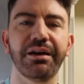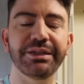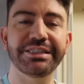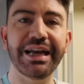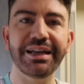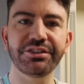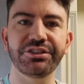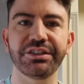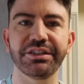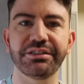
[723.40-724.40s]
a
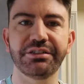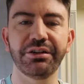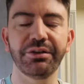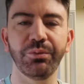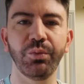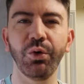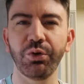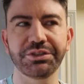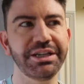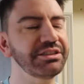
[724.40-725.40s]
textured wall
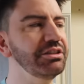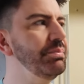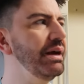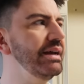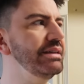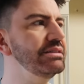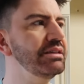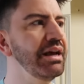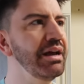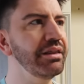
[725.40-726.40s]
or a textured paint.
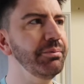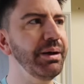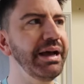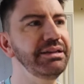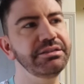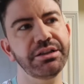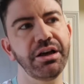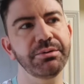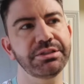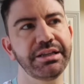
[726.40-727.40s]
The paint
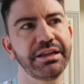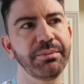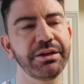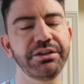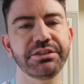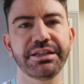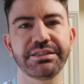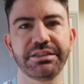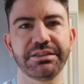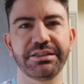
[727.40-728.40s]
that I was thinking about using
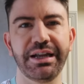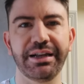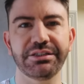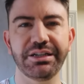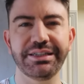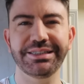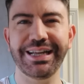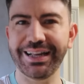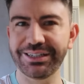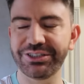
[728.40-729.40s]
isn't actually
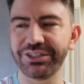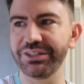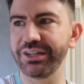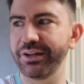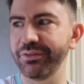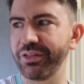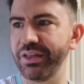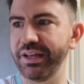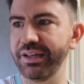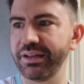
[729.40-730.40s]
textured, I don't
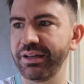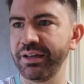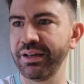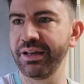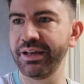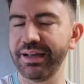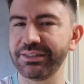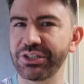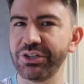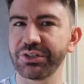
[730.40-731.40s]
think. It
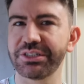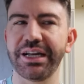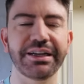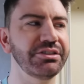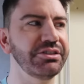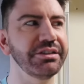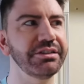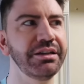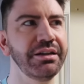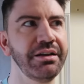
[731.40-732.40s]
just looks textured.